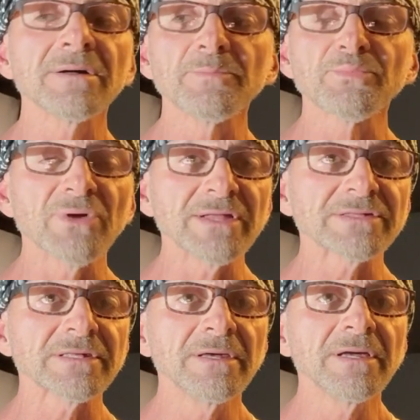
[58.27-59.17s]

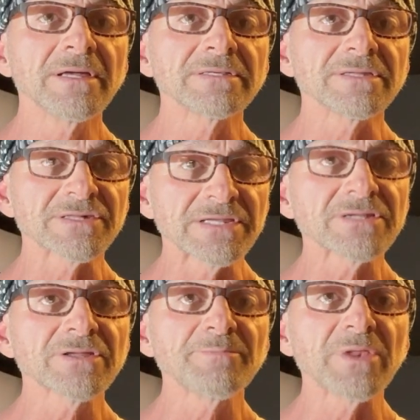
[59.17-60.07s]
prints to stick
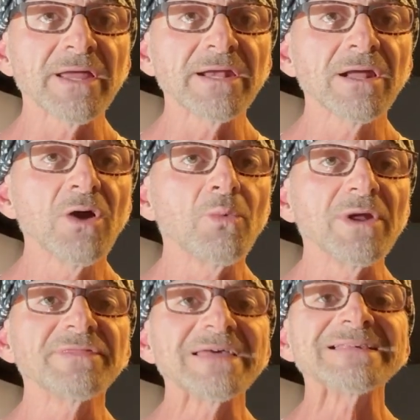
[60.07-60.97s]
to the plate
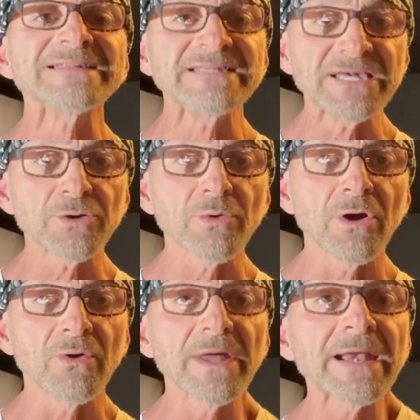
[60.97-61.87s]
with
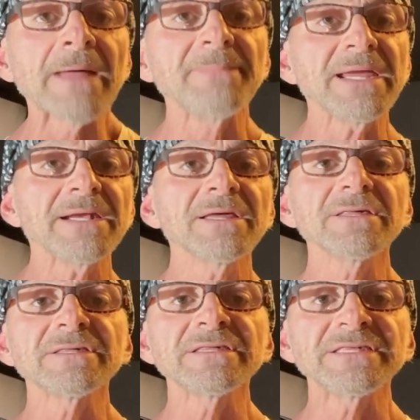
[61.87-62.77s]
zero, and I mean
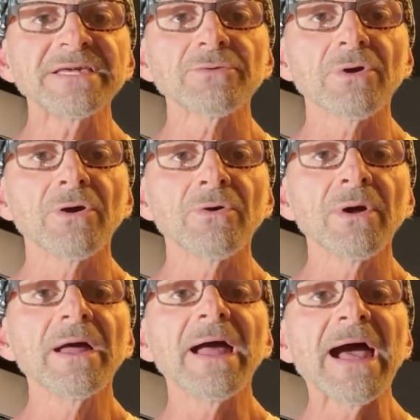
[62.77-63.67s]
zero,
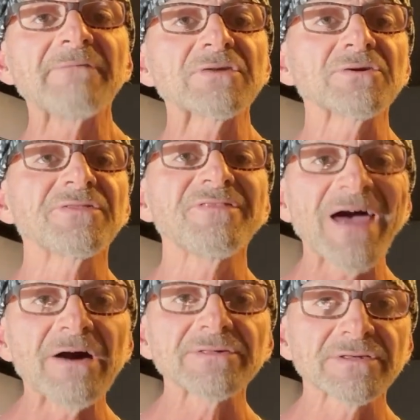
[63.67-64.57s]
after
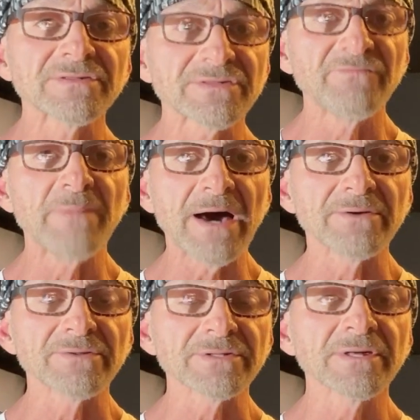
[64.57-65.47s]
thousands
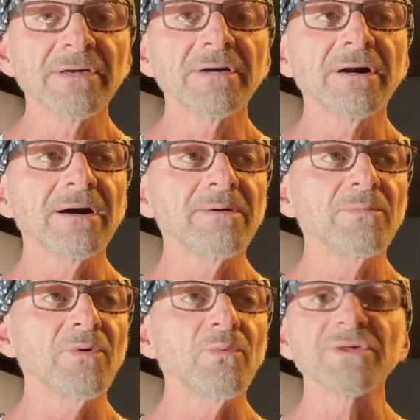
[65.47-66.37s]
models
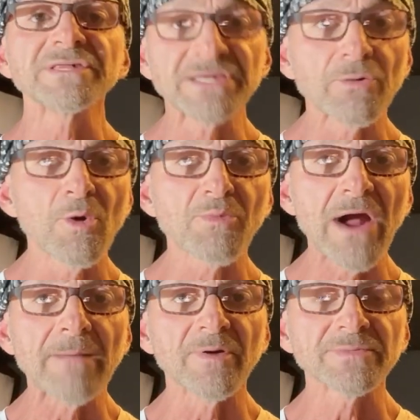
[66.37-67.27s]
with 0
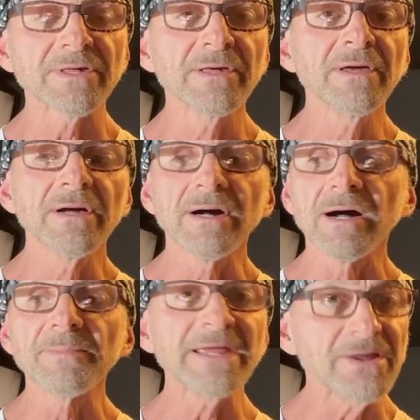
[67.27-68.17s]
problems?
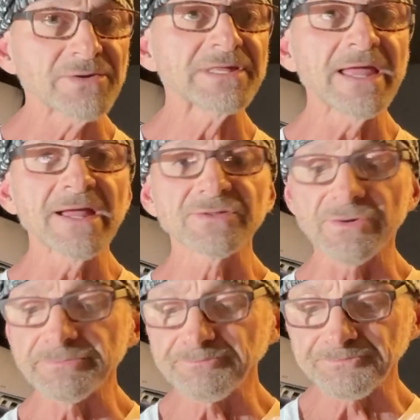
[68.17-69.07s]
Here's the answer.
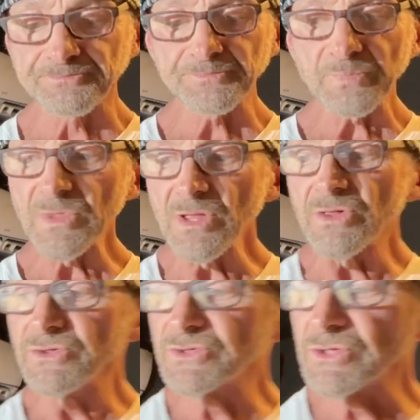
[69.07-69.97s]

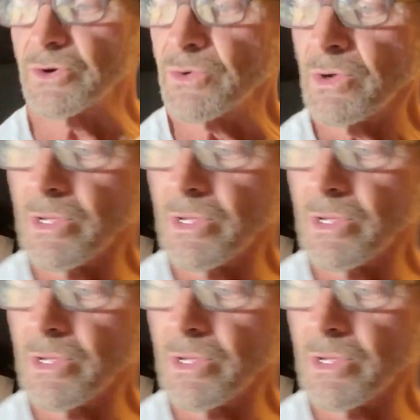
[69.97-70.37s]
So